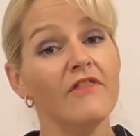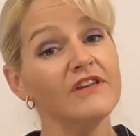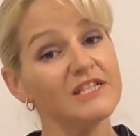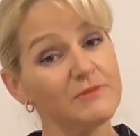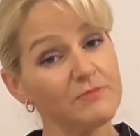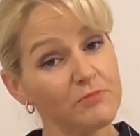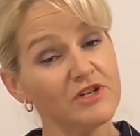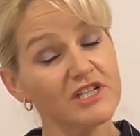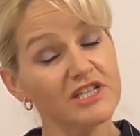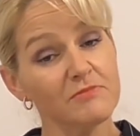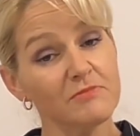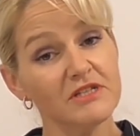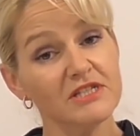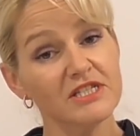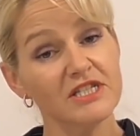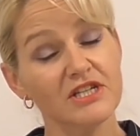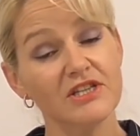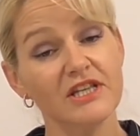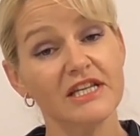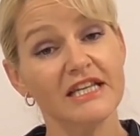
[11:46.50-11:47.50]
This brings
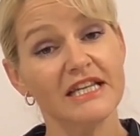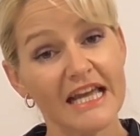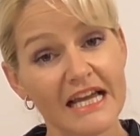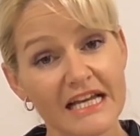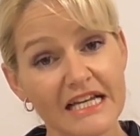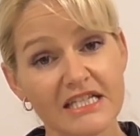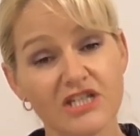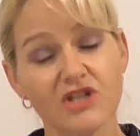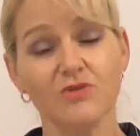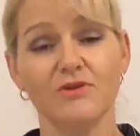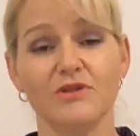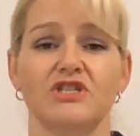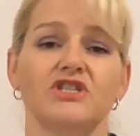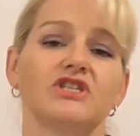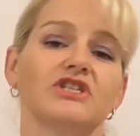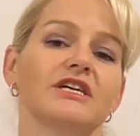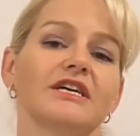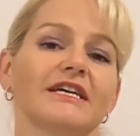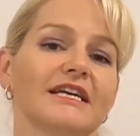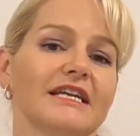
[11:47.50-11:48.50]
me to the next
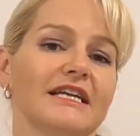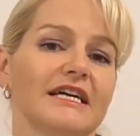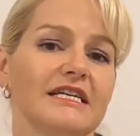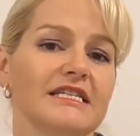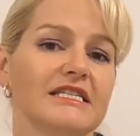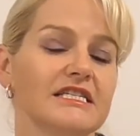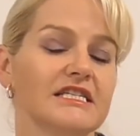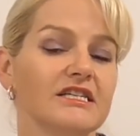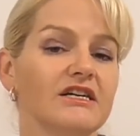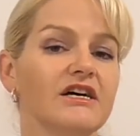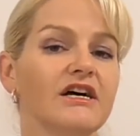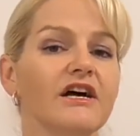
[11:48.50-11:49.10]
question I get asked a